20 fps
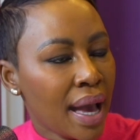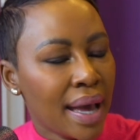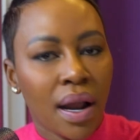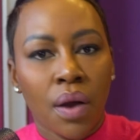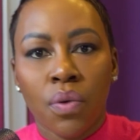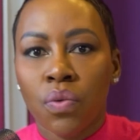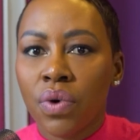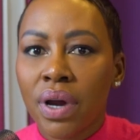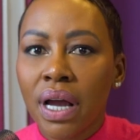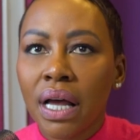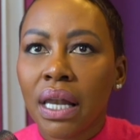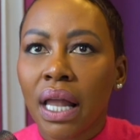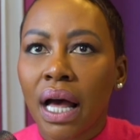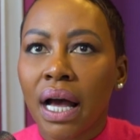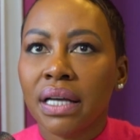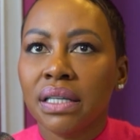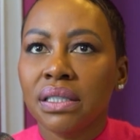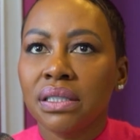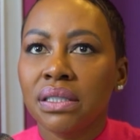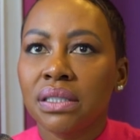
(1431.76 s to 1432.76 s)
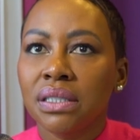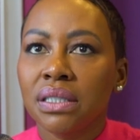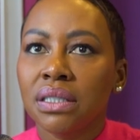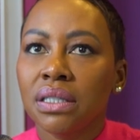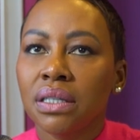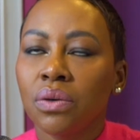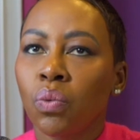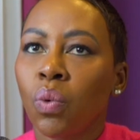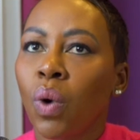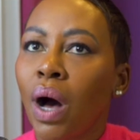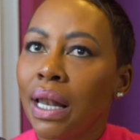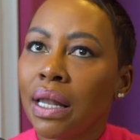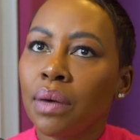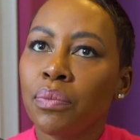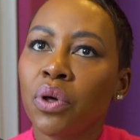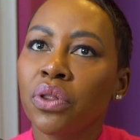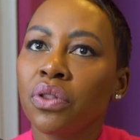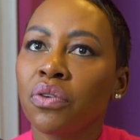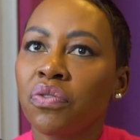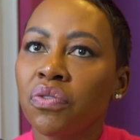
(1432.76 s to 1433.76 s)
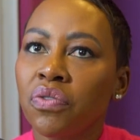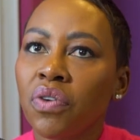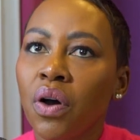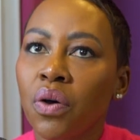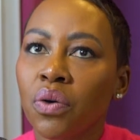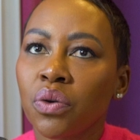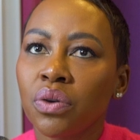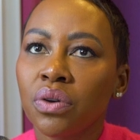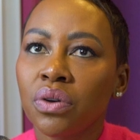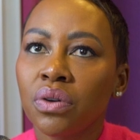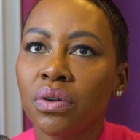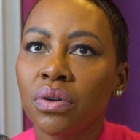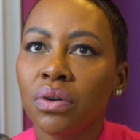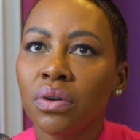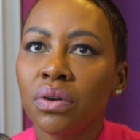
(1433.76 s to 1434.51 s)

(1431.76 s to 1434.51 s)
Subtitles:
I realized while I'm on the phone,